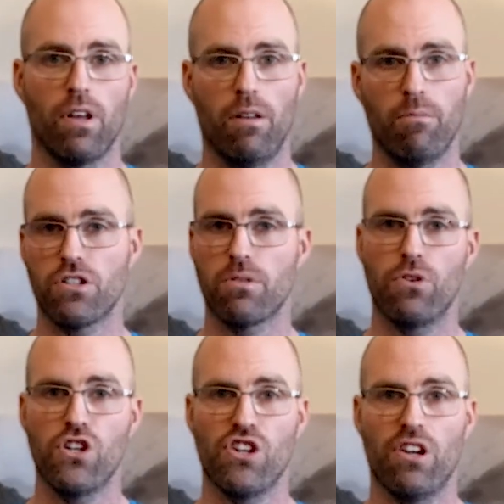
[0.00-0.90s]
I much
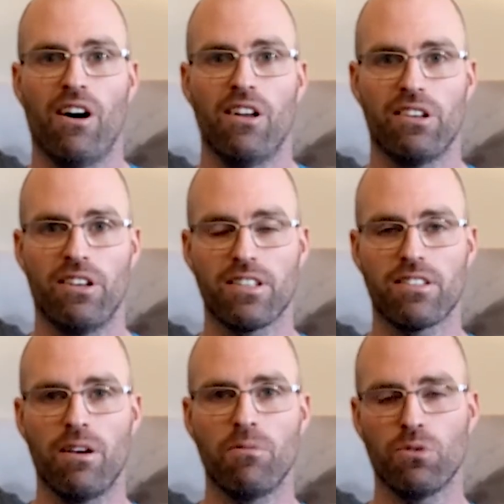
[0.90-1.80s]
appreciate it. Until next
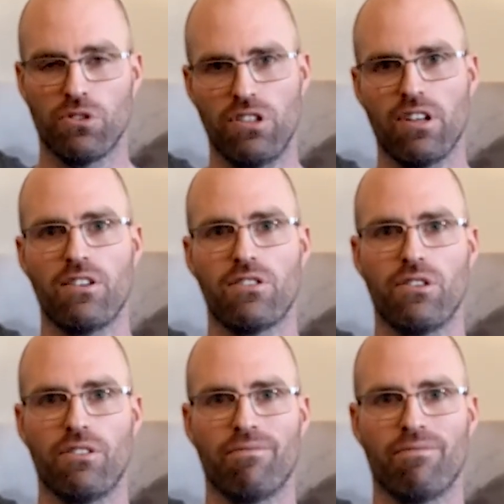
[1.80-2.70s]
time, we'll see you guys
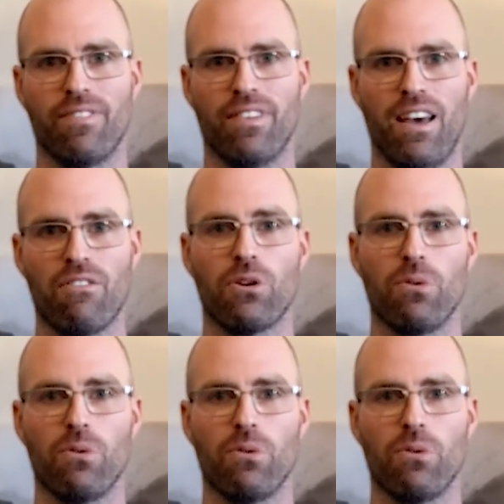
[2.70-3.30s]
soon. Have a good